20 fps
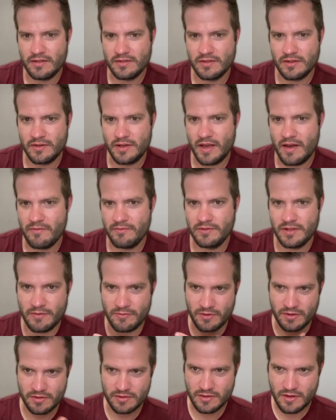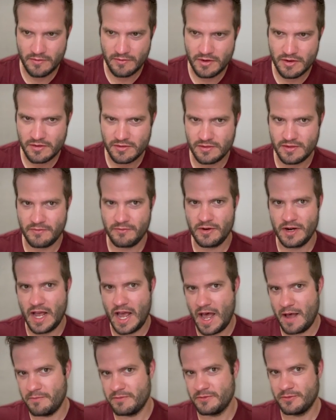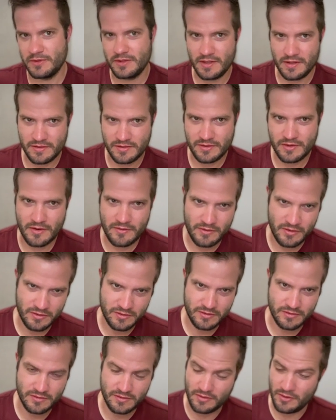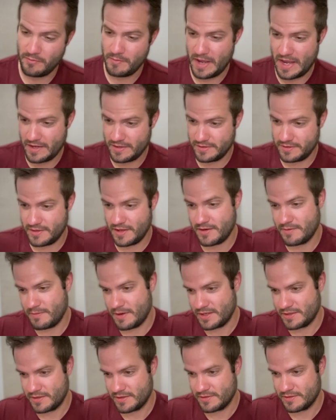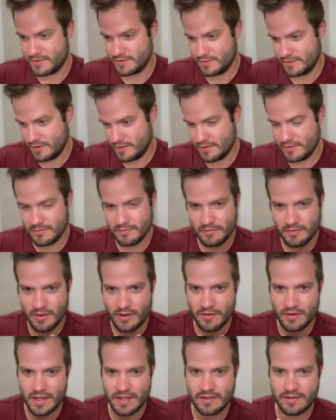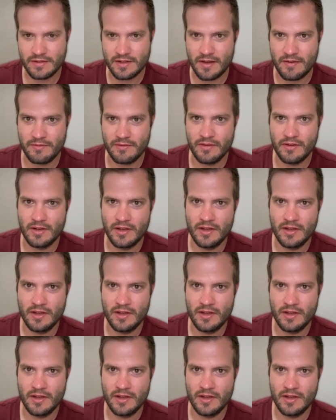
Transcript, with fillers: So you have different servers, different apps within servers, domains, databases, you know, all that stuff.